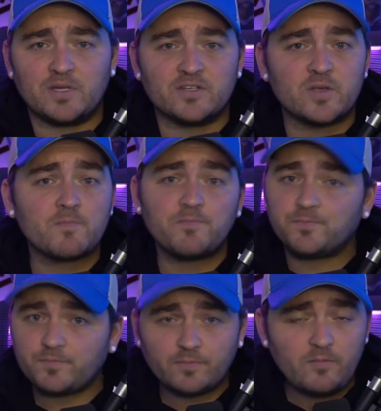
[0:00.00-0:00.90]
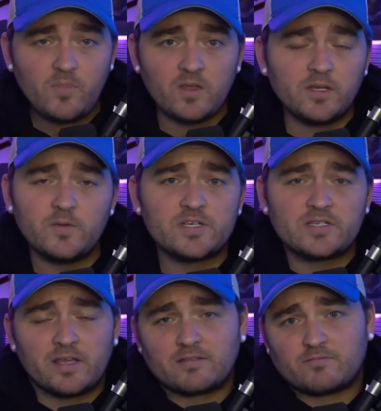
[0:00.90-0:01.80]
sad because like
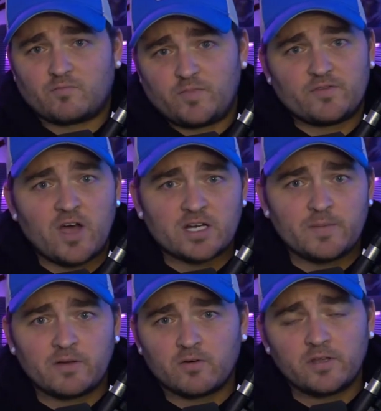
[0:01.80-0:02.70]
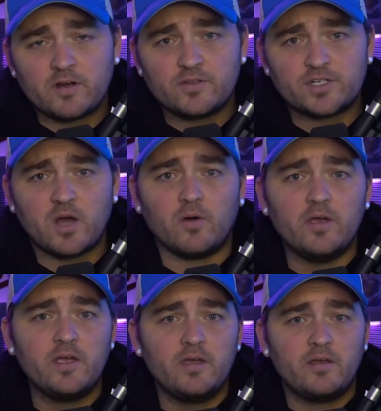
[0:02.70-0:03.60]
we talked about earlier in the
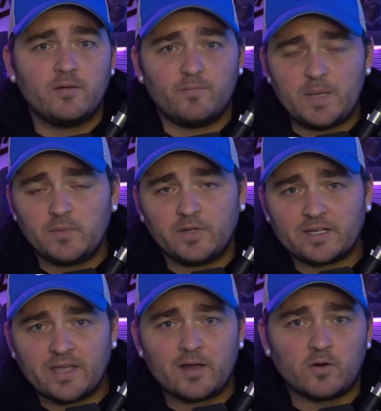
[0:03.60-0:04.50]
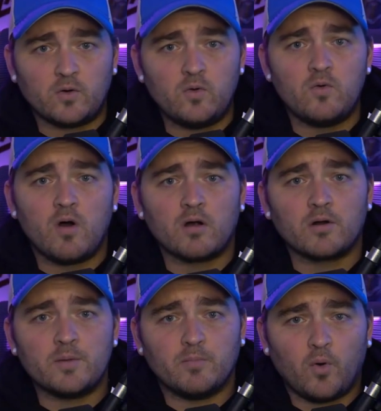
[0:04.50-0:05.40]
show, people like that are who
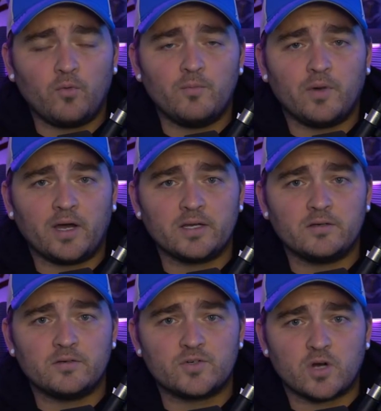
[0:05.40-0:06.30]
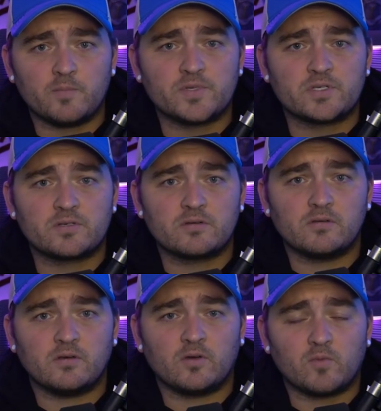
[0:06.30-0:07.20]
are emboldened by
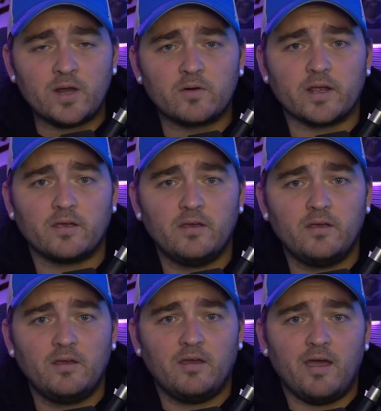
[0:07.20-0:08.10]
Trump's rhetoric,